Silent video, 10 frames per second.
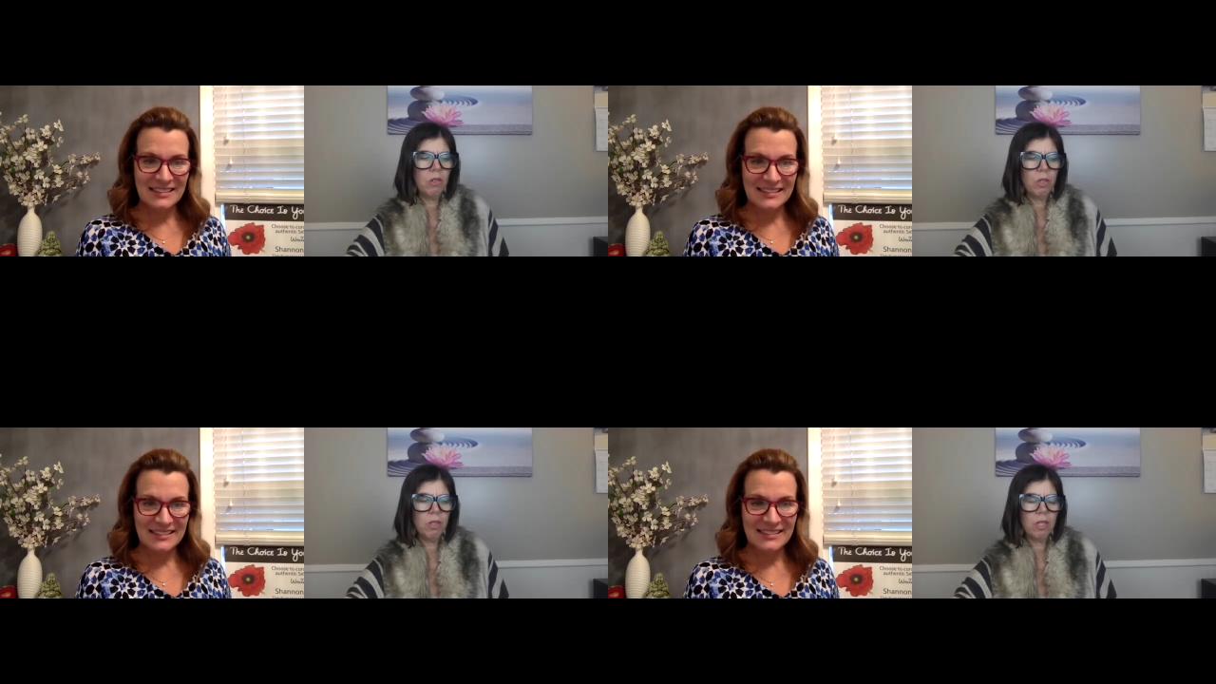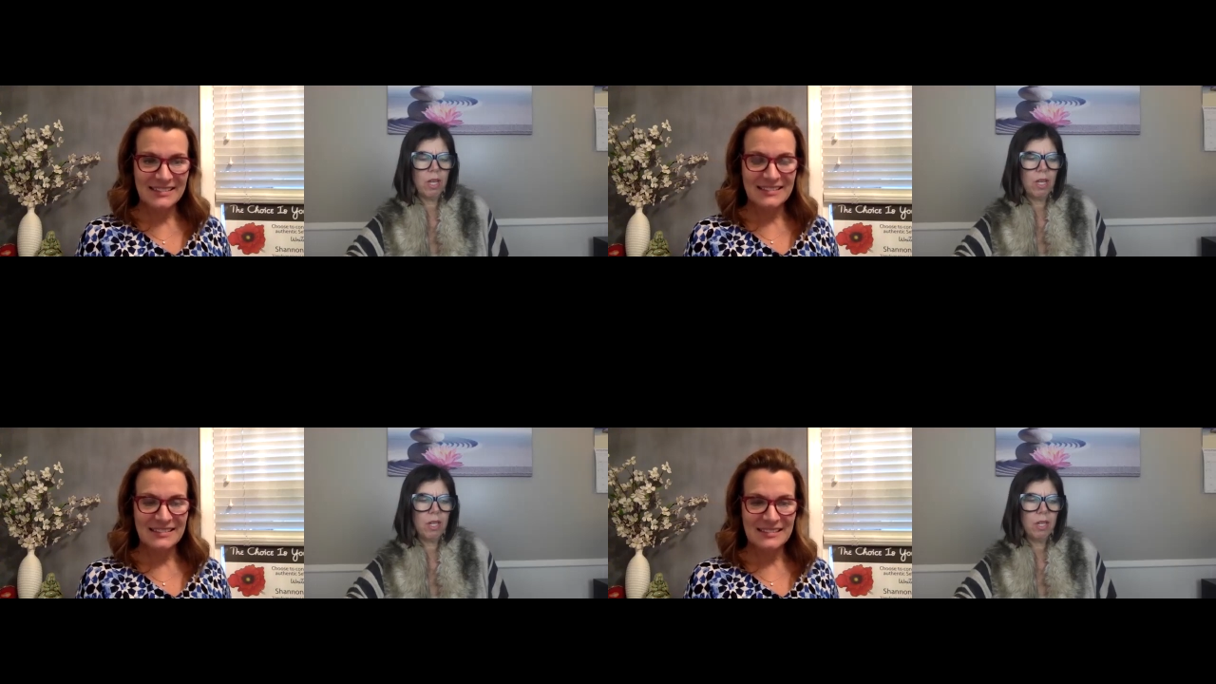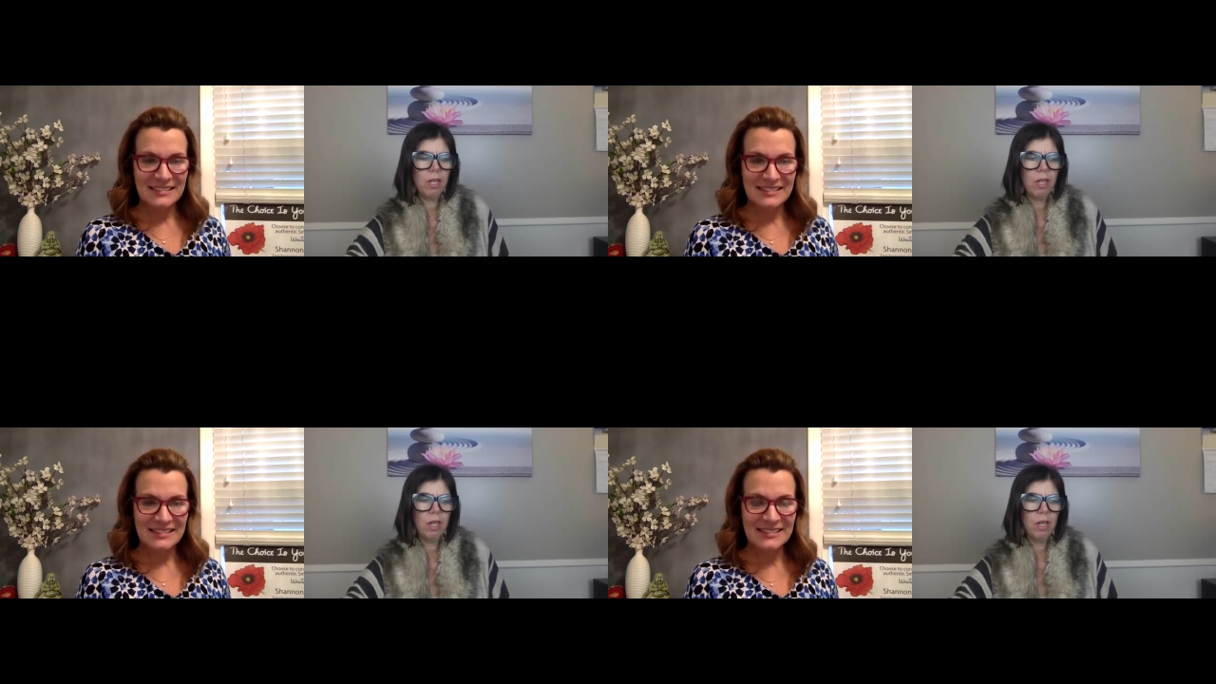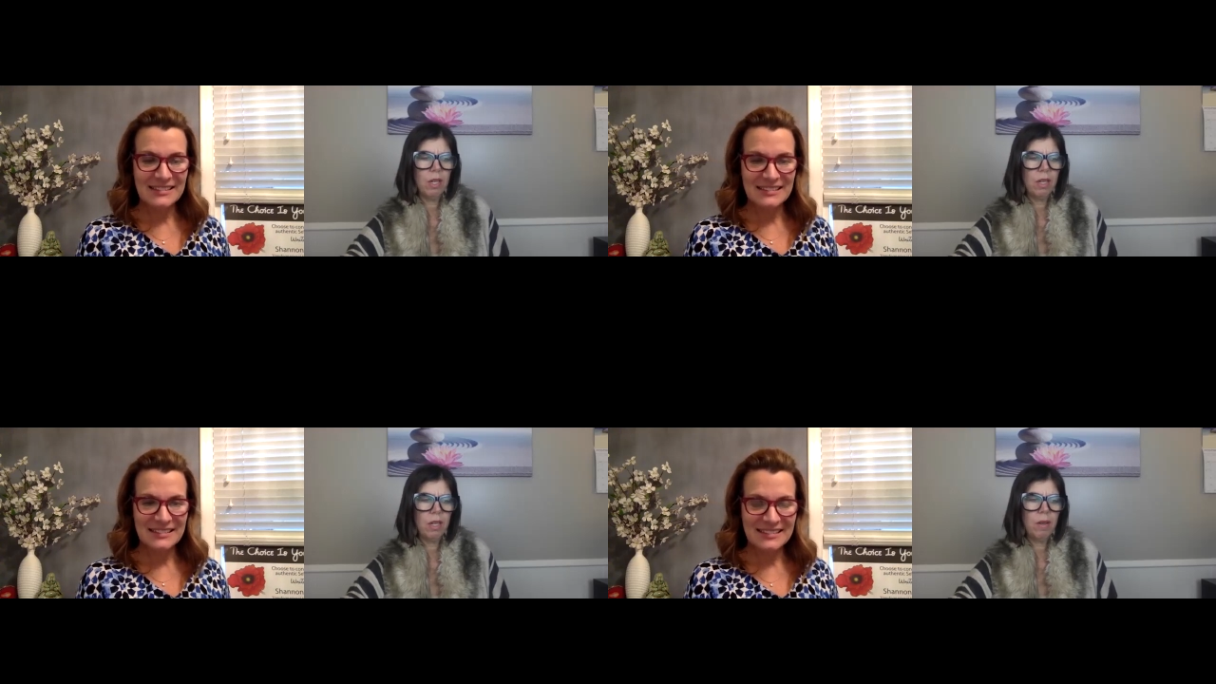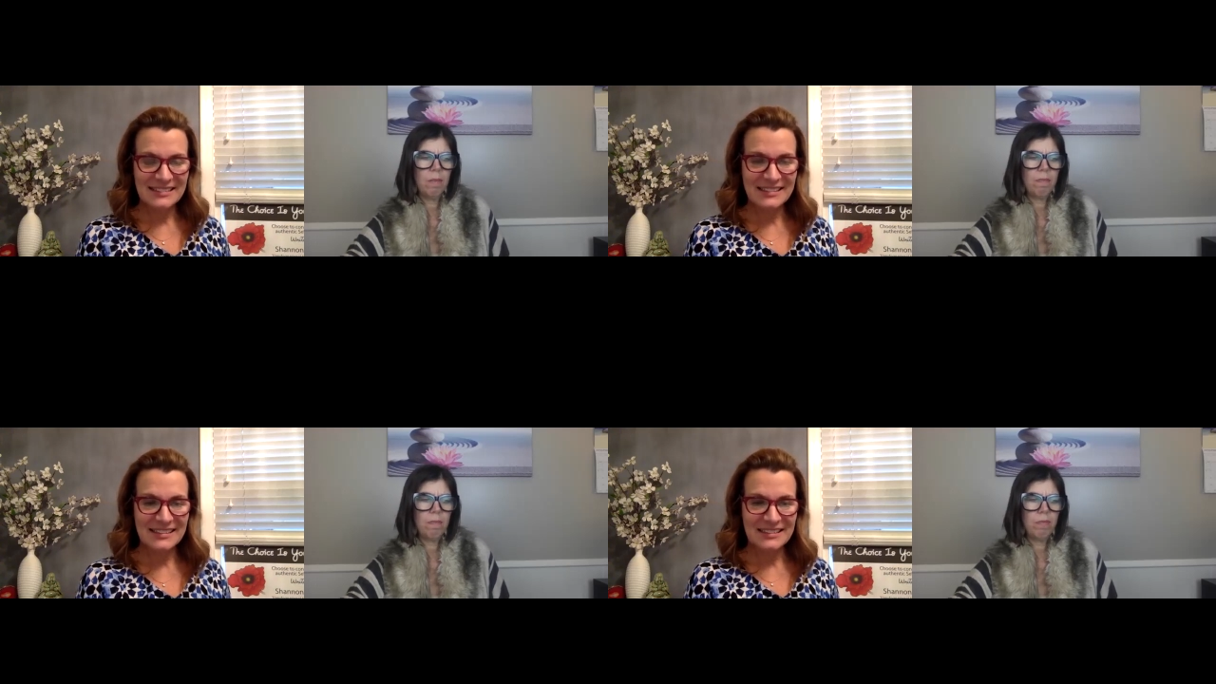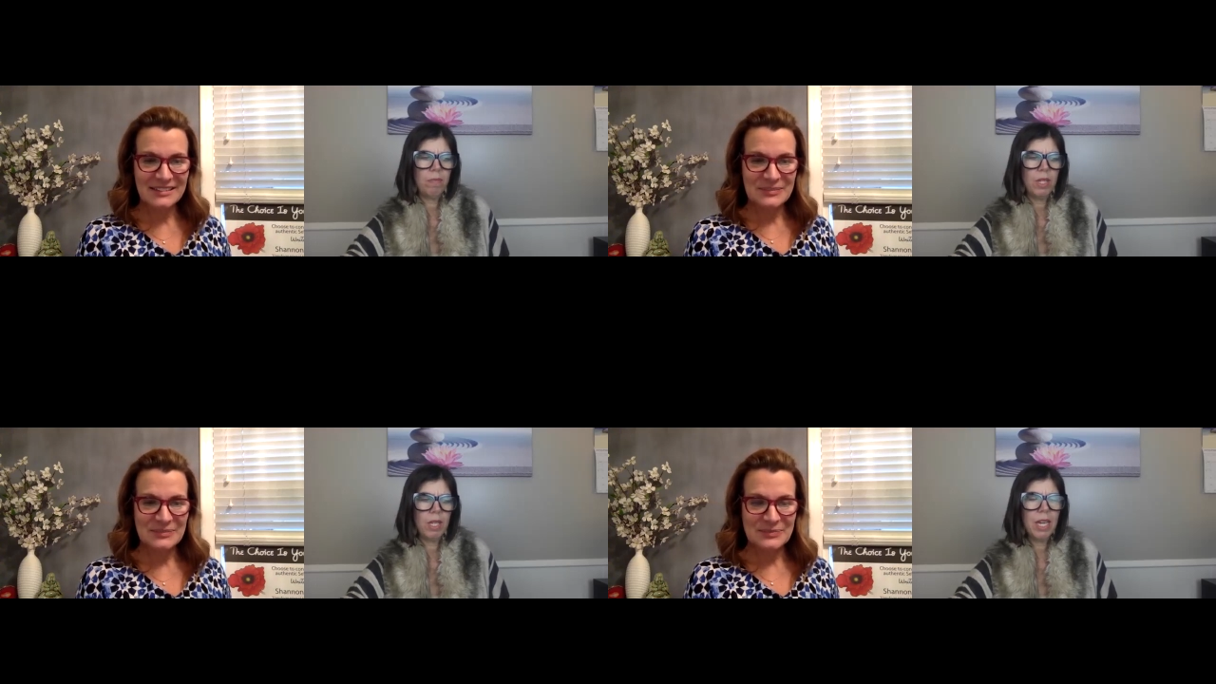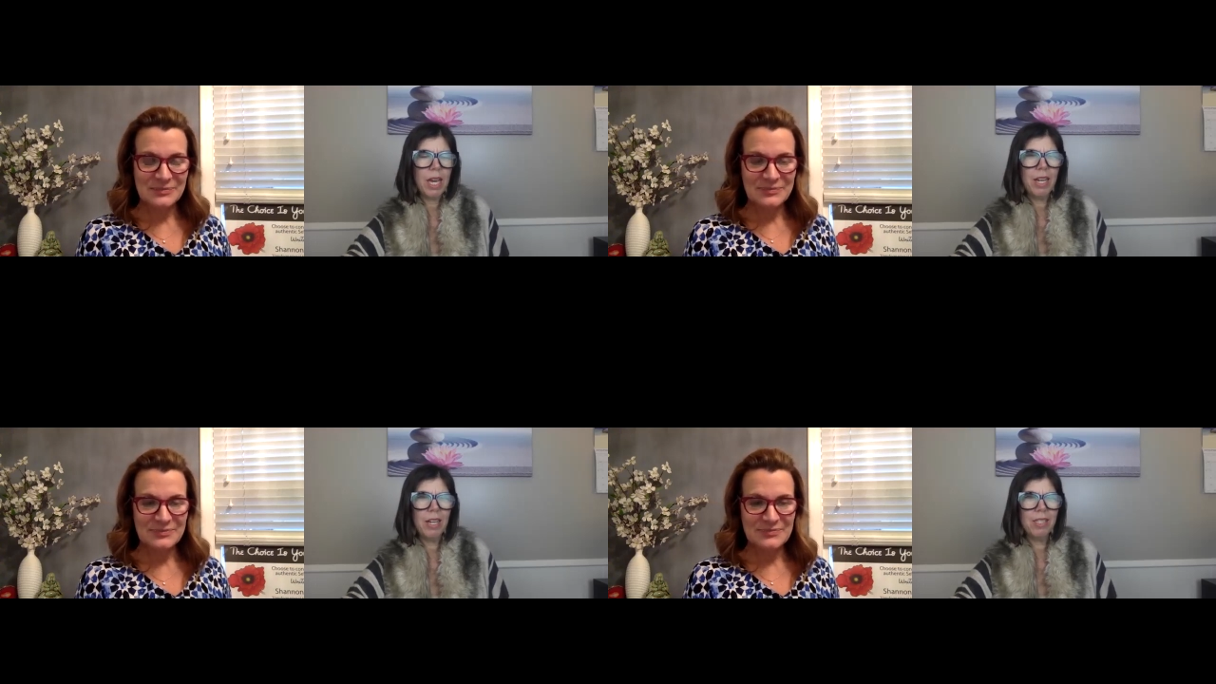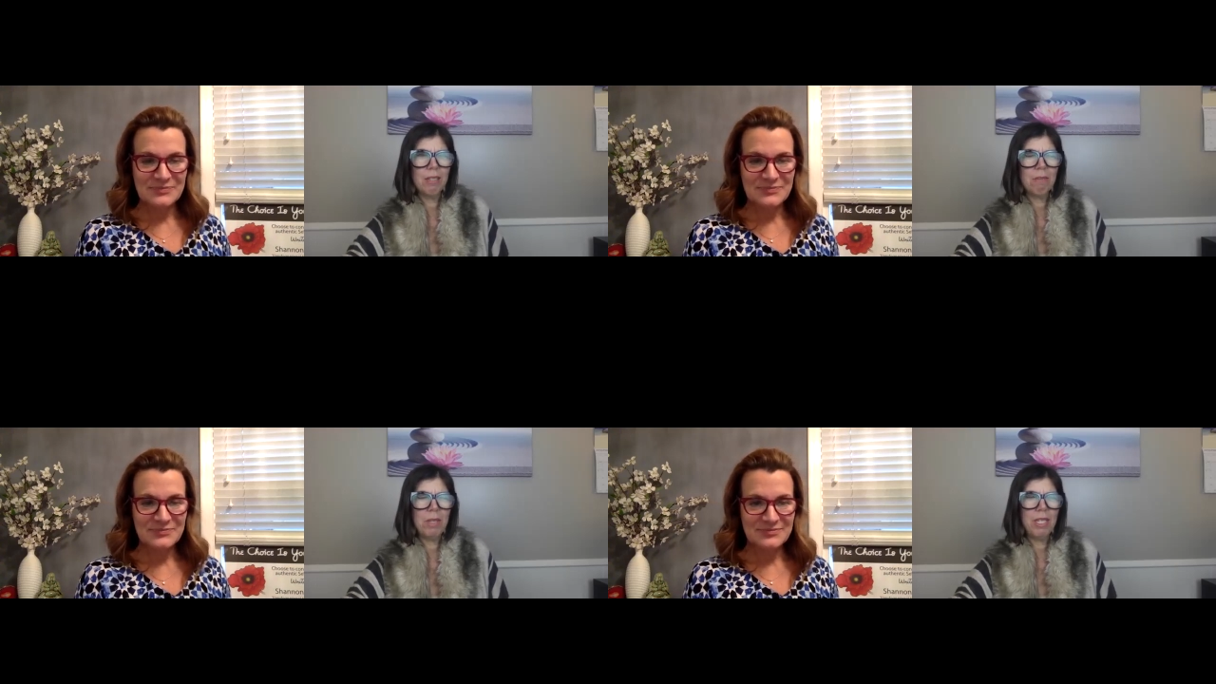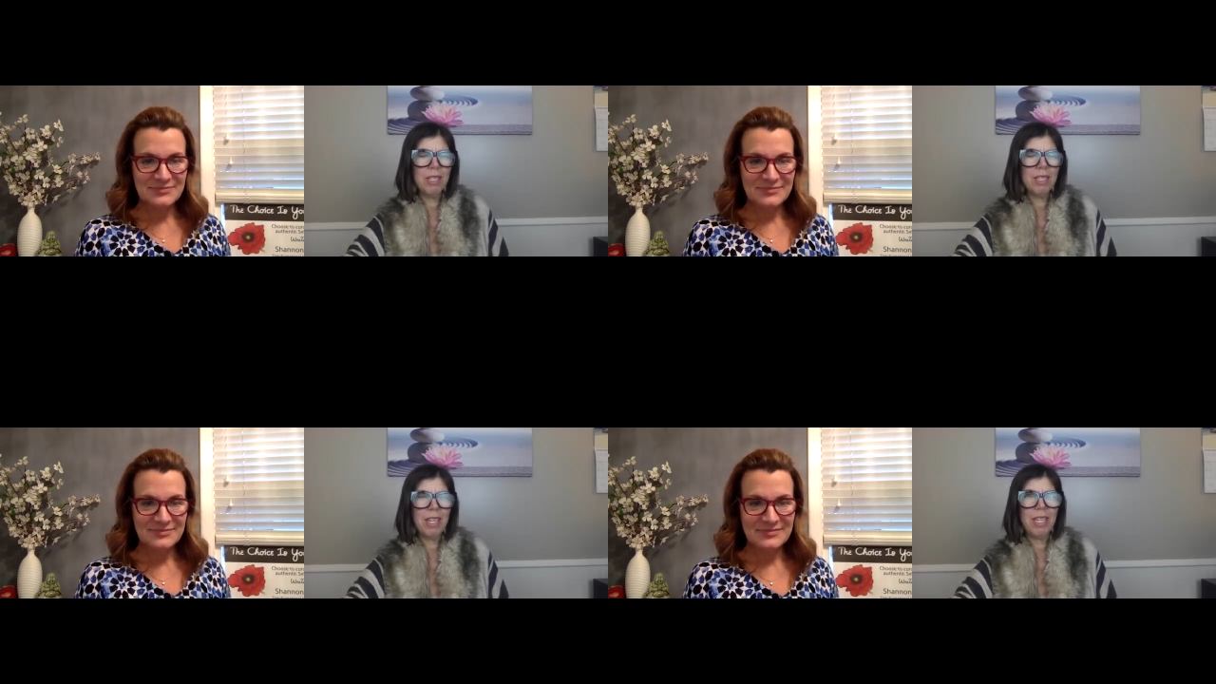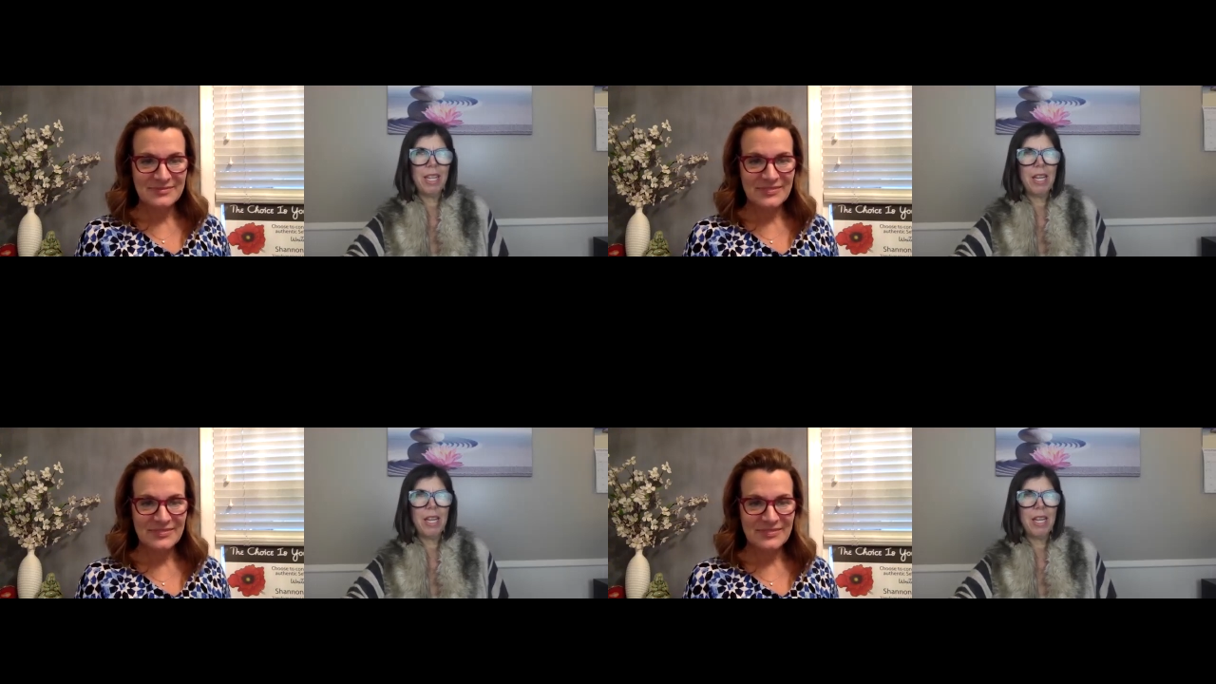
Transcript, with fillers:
Speaker 1: it's just like, um, it kind of to me is like an